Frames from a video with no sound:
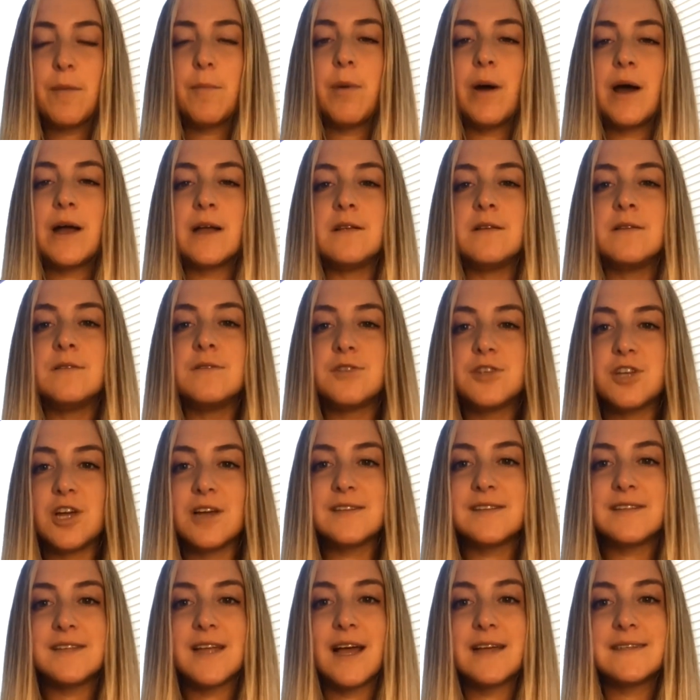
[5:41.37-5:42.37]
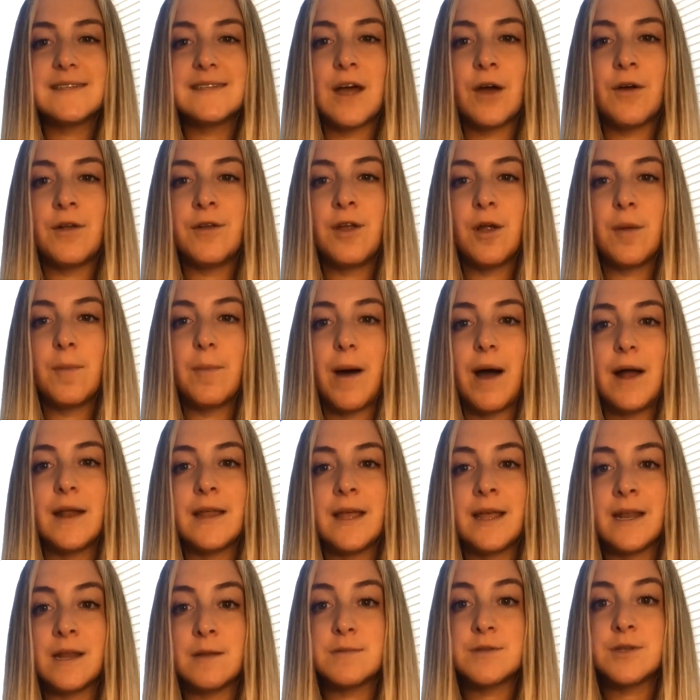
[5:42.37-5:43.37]
But just test out in your
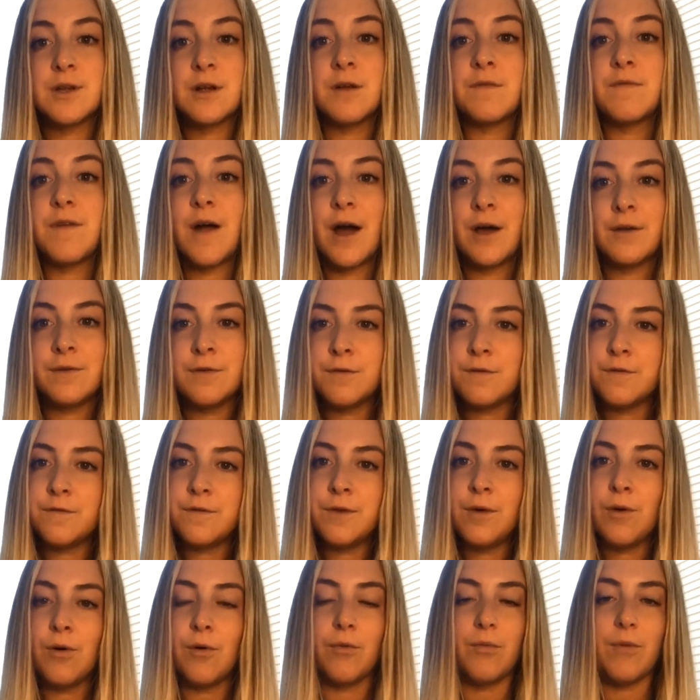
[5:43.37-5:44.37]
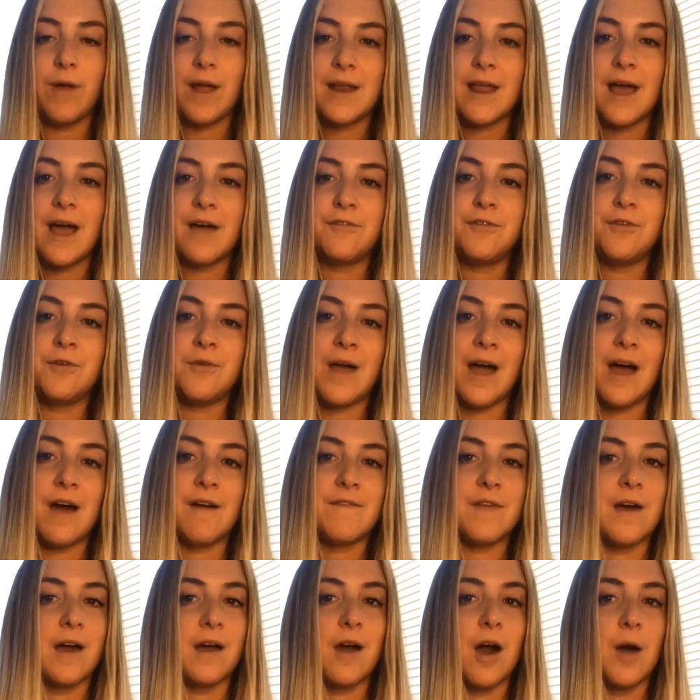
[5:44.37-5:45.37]
body and observe how you feel right after you
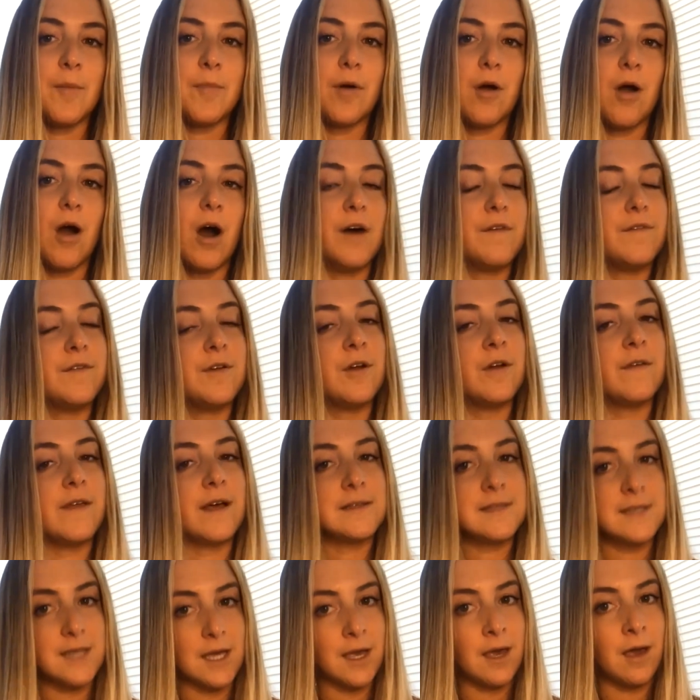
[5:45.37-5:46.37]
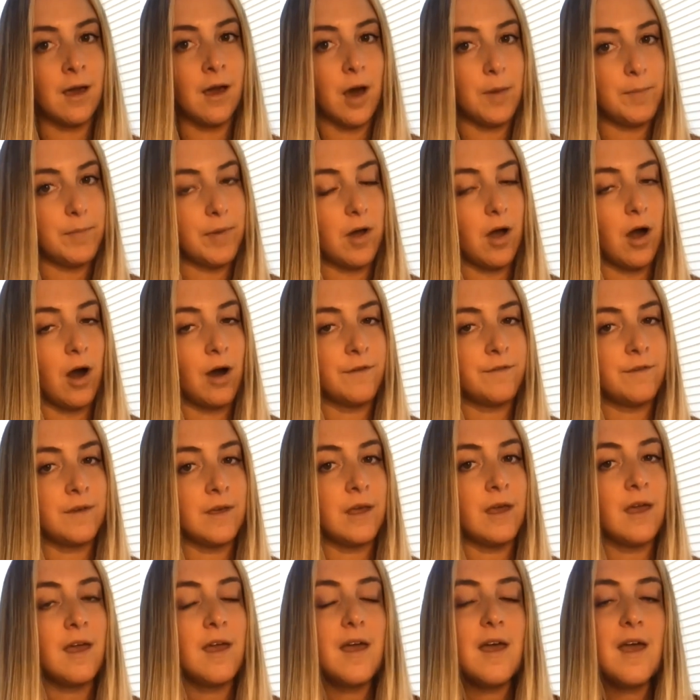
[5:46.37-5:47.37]
have that cup of coffee or that second cup of
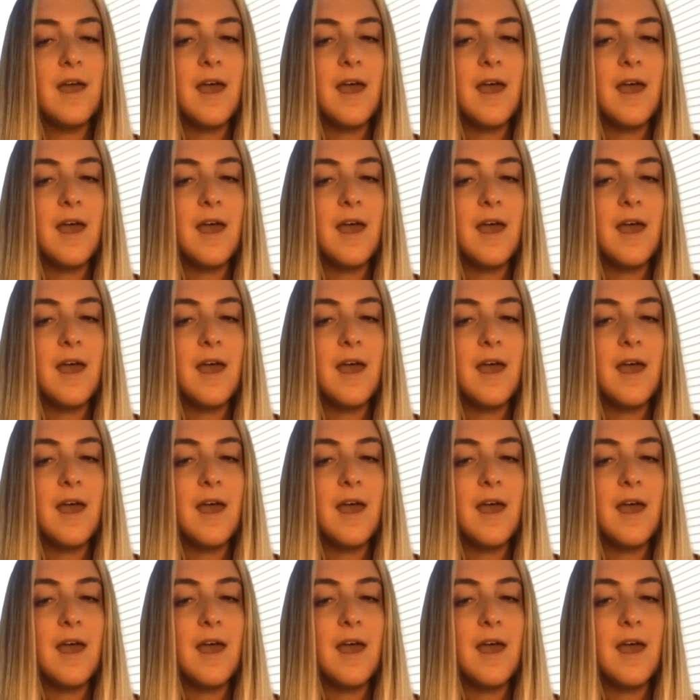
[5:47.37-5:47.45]
coffee.